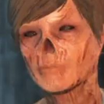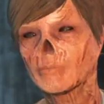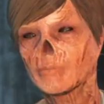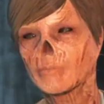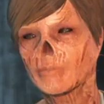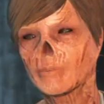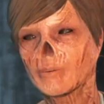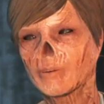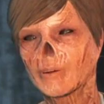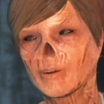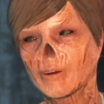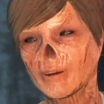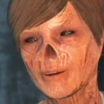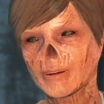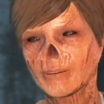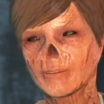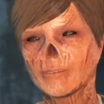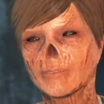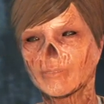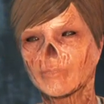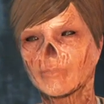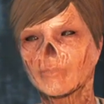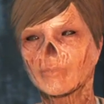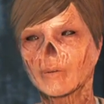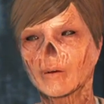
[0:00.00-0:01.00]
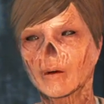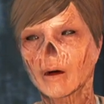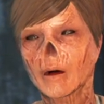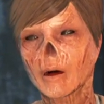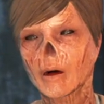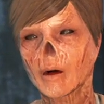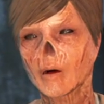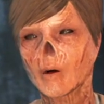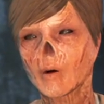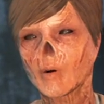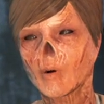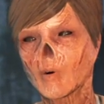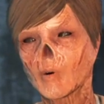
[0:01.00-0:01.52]
Thanks.
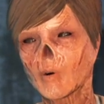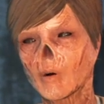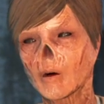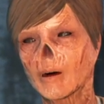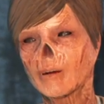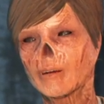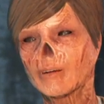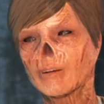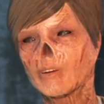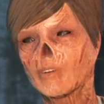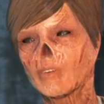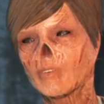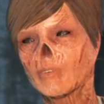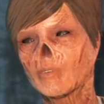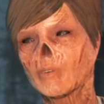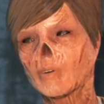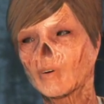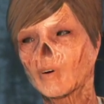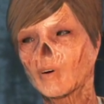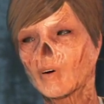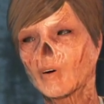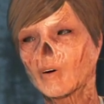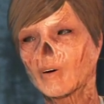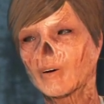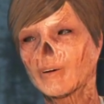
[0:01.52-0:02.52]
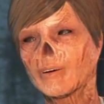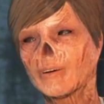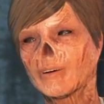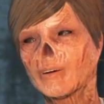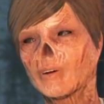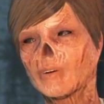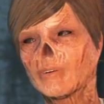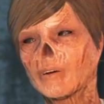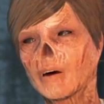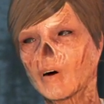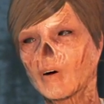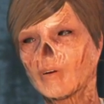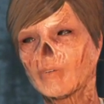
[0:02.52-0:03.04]
Hey, while you're there,
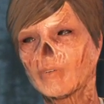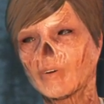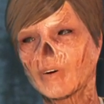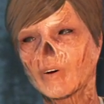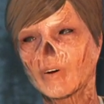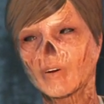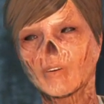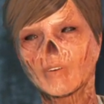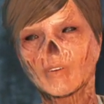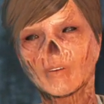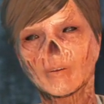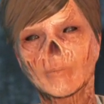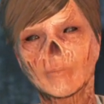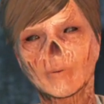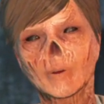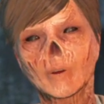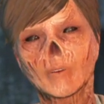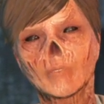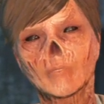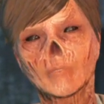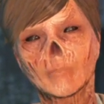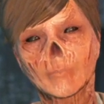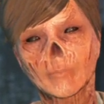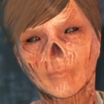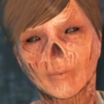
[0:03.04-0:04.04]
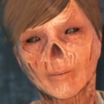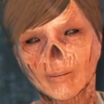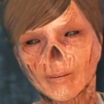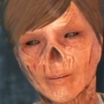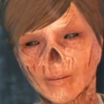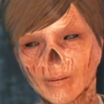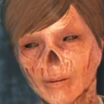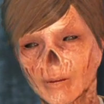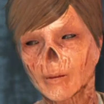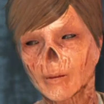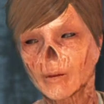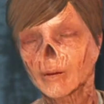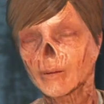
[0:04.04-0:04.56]
could you return this book for me?
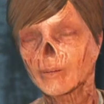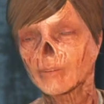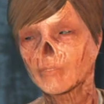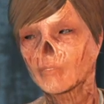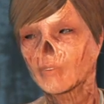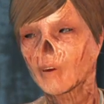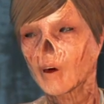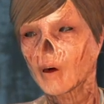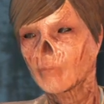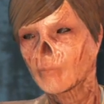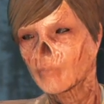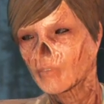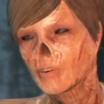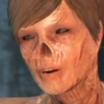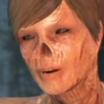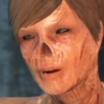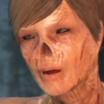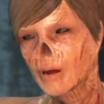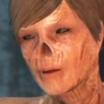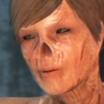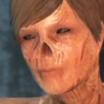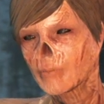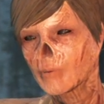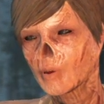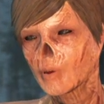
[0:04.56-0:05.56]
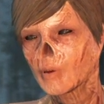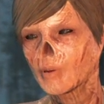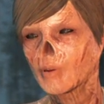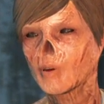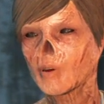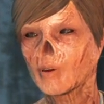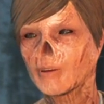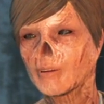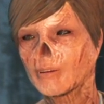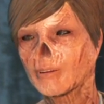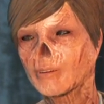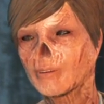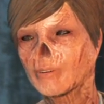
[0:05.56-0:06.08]
It's from the
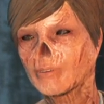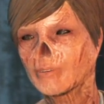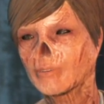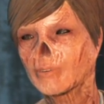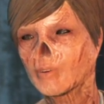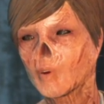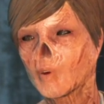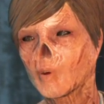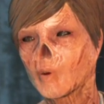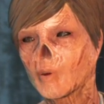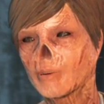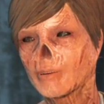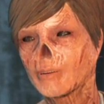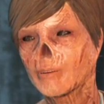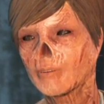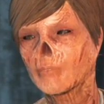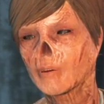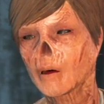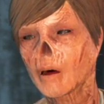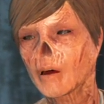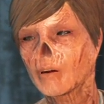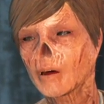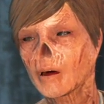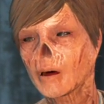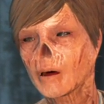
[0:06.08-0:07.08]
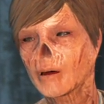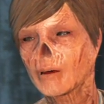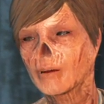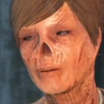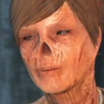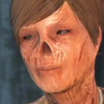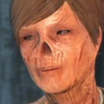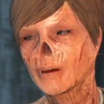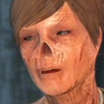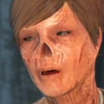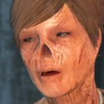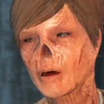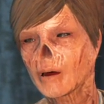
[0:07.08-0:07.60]
library. Don't even
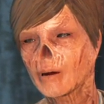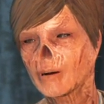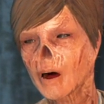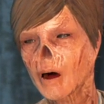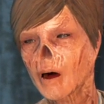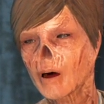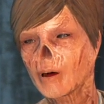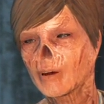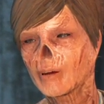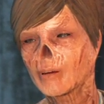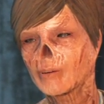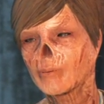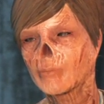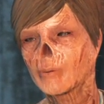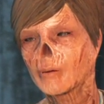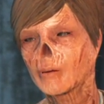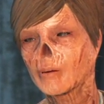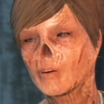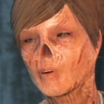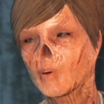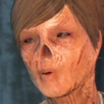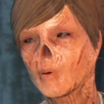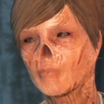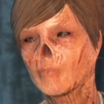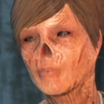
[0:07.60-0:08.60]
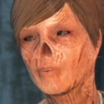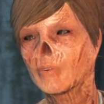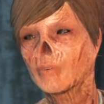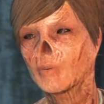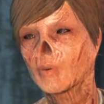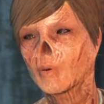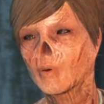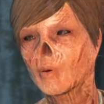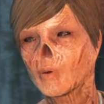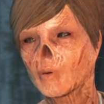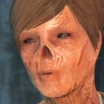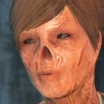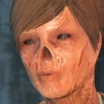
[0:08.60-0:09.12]
ask how long it's been overdue.